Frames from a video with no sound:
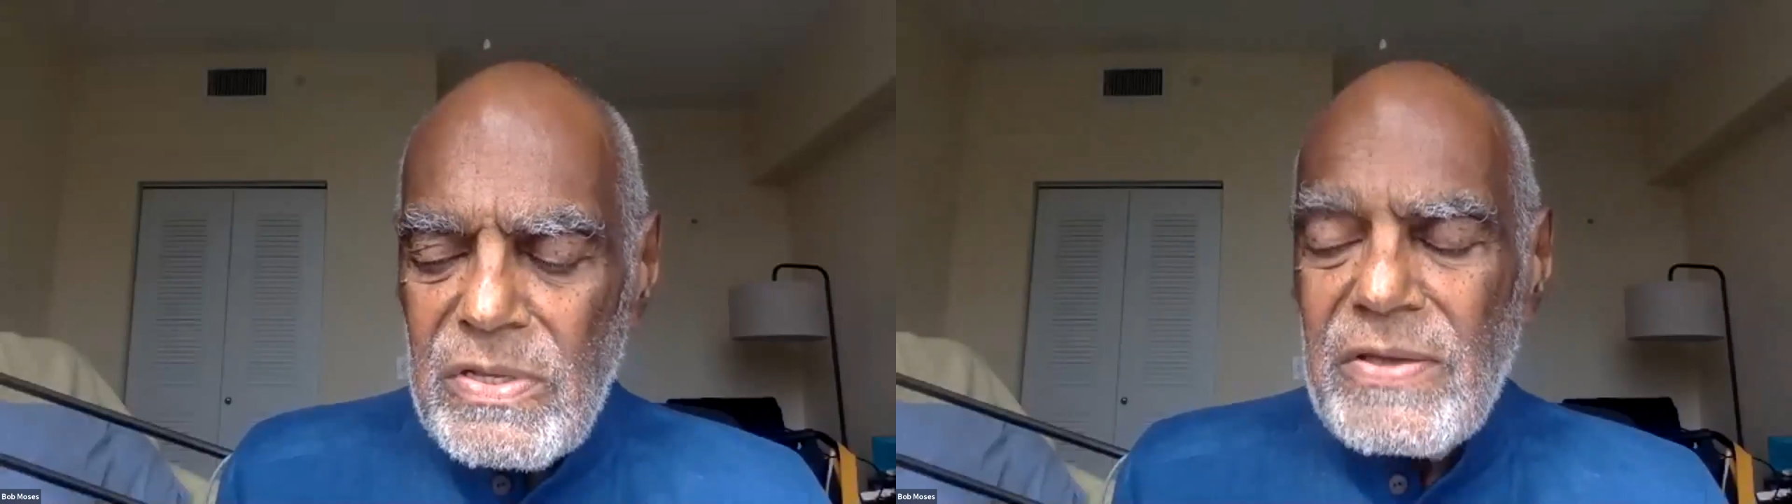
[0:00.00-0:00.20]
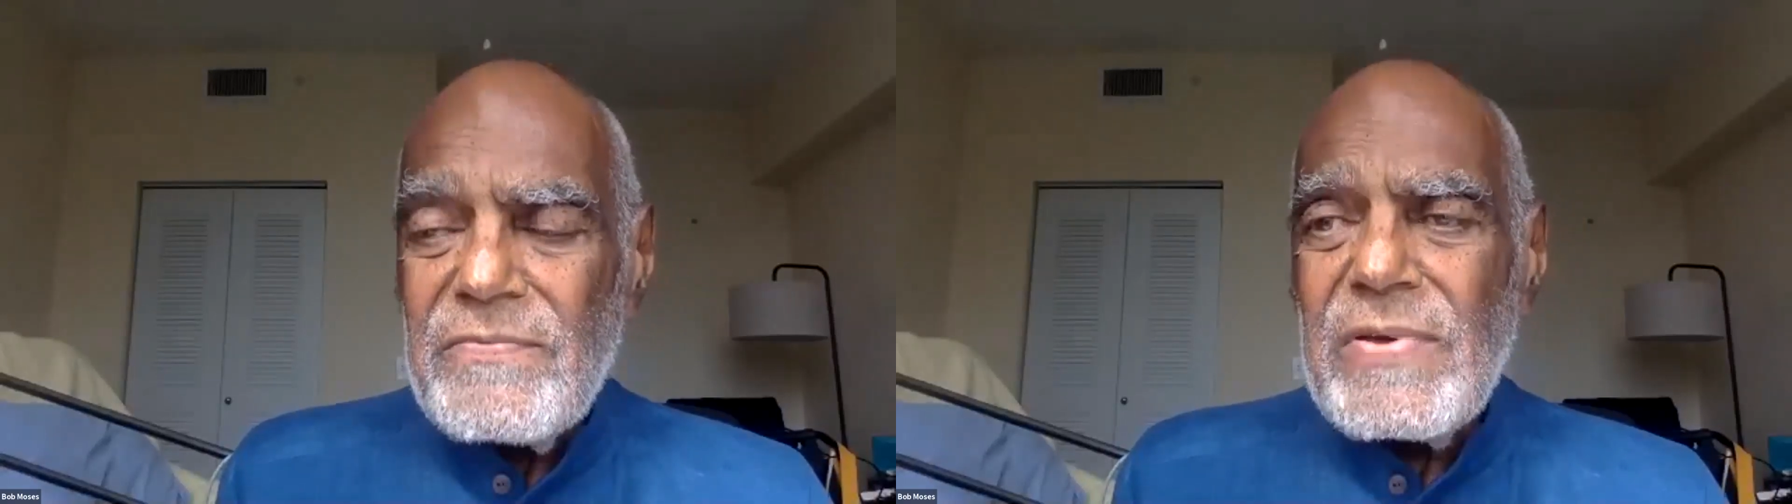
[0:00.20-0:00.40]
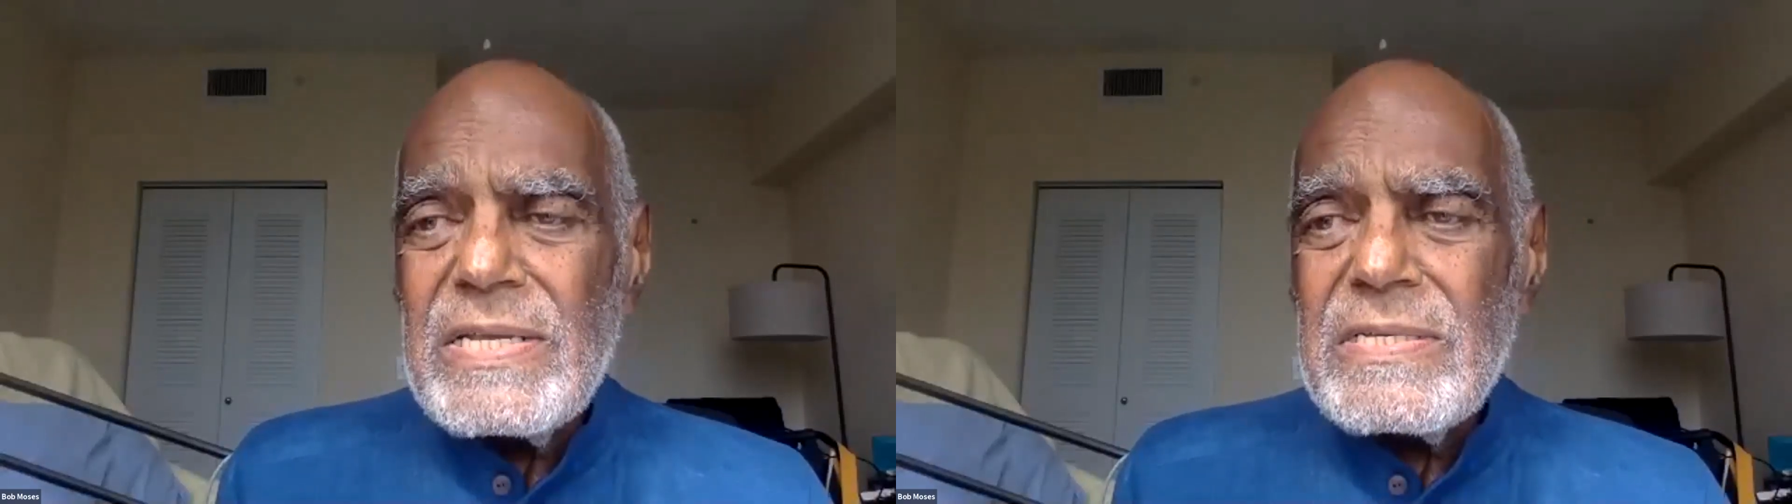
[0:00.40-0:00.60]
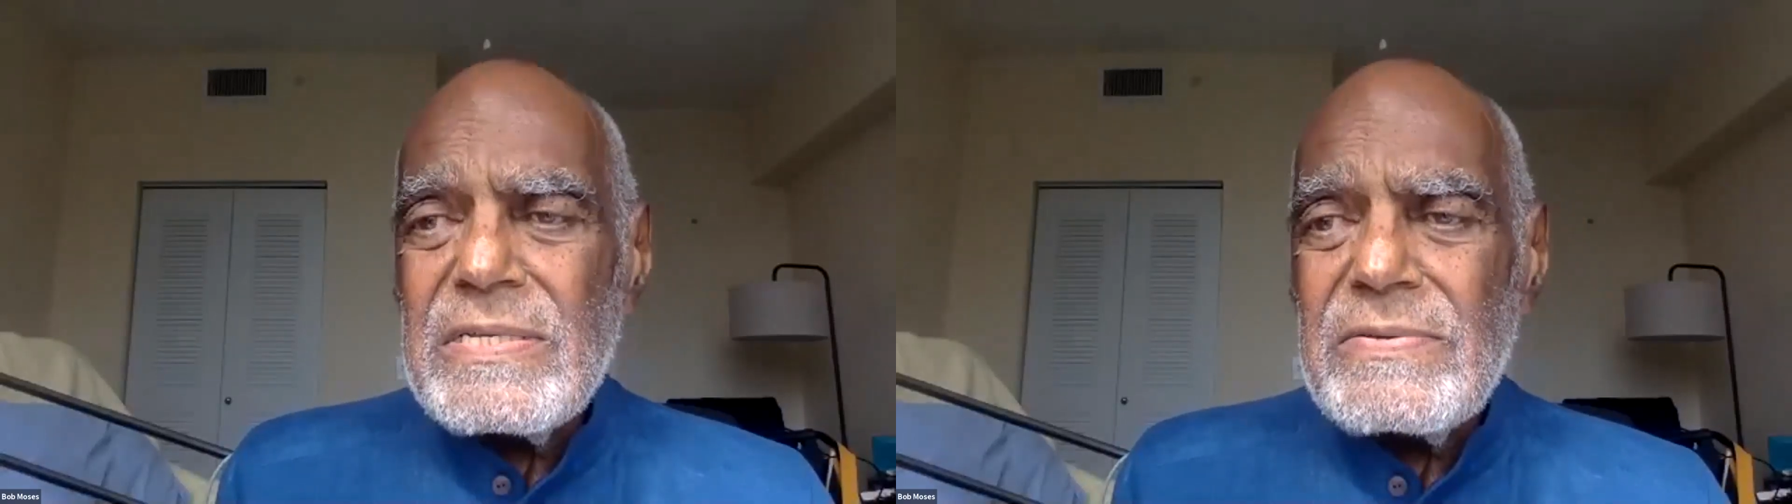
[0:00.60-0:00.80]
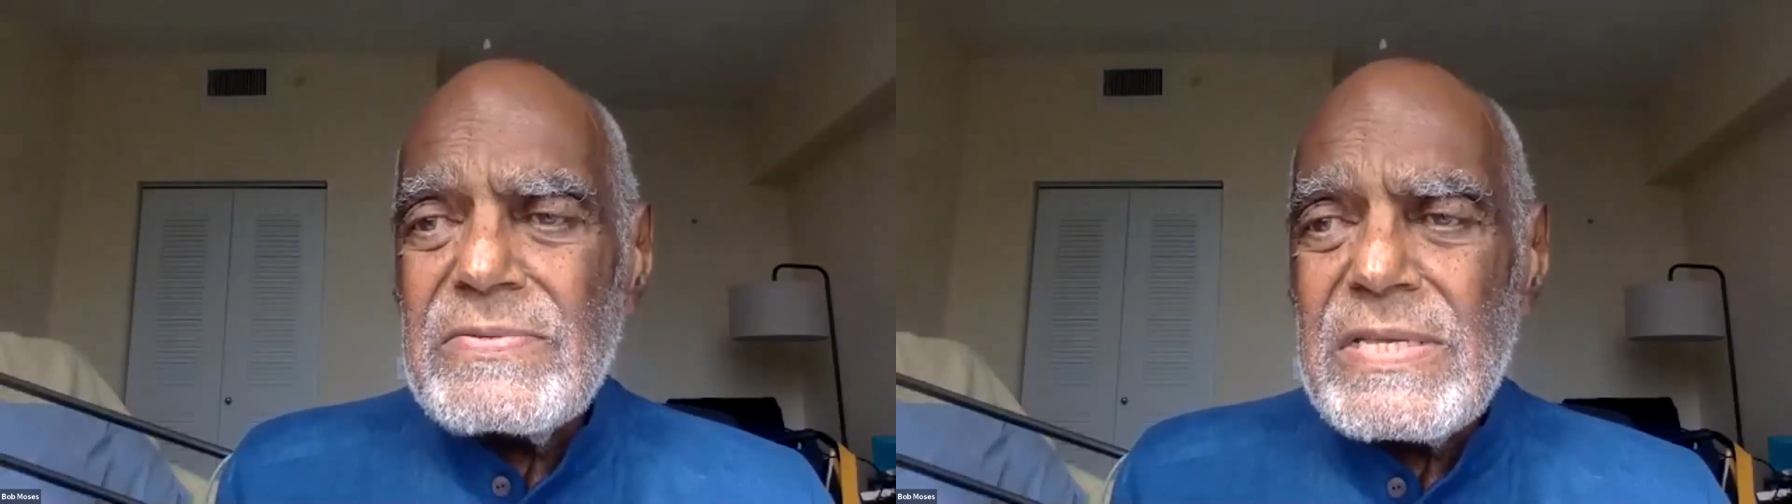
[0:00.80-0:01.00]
Convention of